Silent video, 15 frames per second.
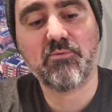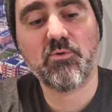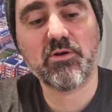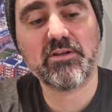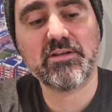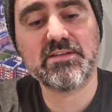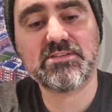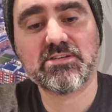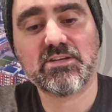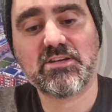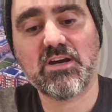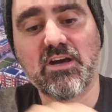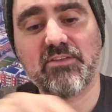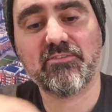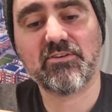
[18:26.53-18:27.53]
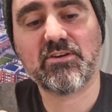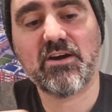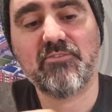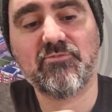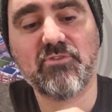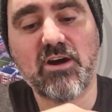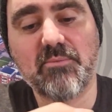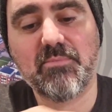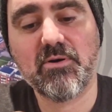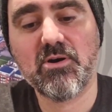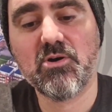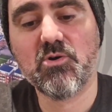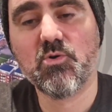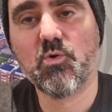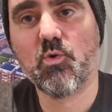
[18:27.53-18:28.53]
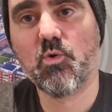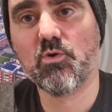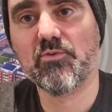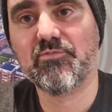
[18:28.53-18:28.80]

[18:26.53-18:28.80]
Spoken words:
One, I need to cover up all